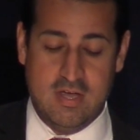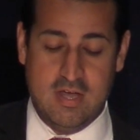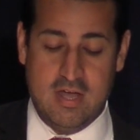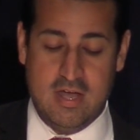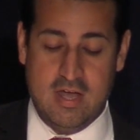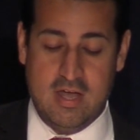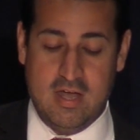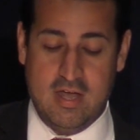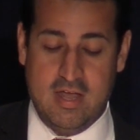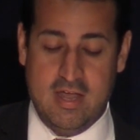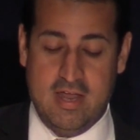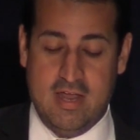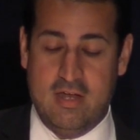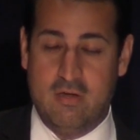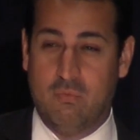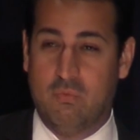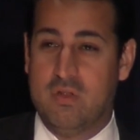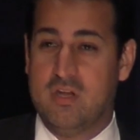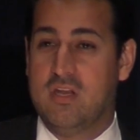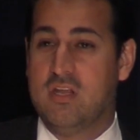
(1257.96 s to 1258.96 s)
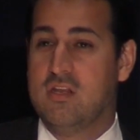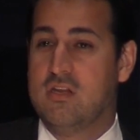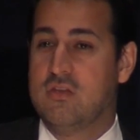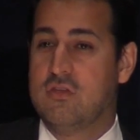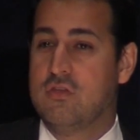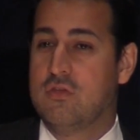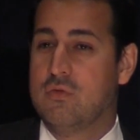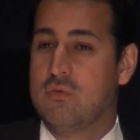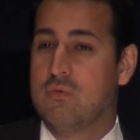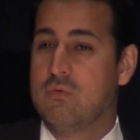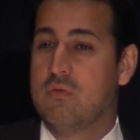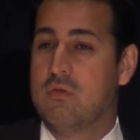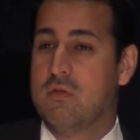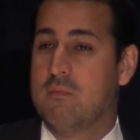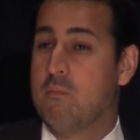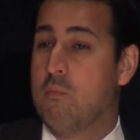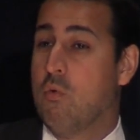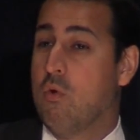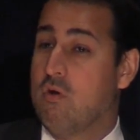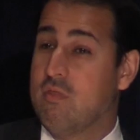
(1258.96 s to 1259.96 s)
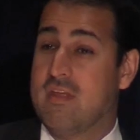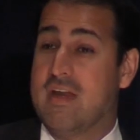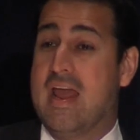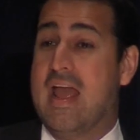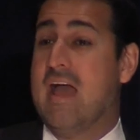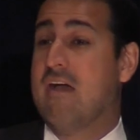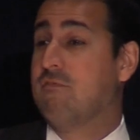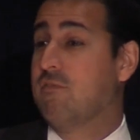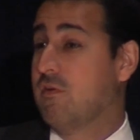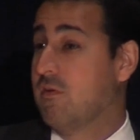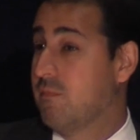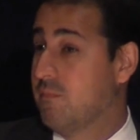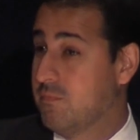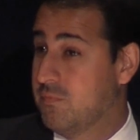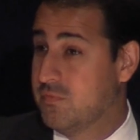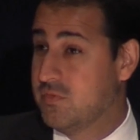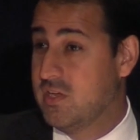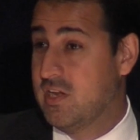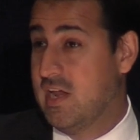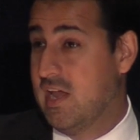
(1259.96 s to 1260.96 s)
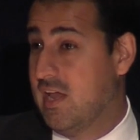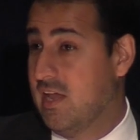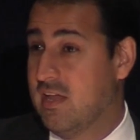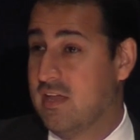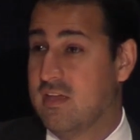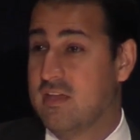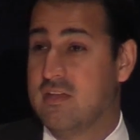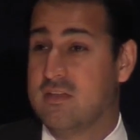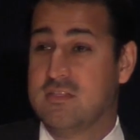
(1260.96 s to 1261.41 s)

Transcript: Uh, and we need you more than ever today